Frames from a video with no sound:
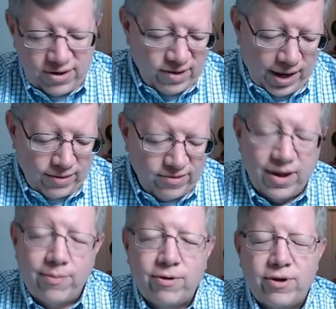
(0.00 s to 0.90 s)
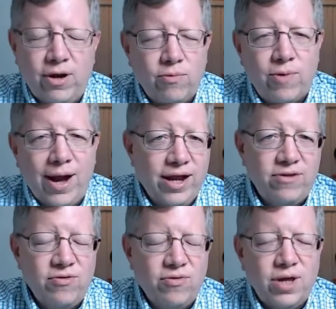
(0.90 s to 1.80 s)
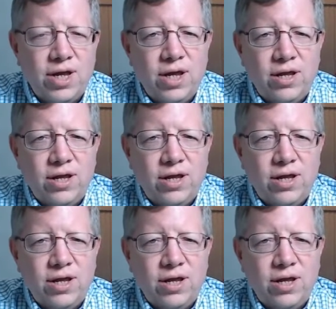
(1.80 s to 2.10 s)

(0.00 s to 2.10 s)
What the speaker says: his lightsaber, ready to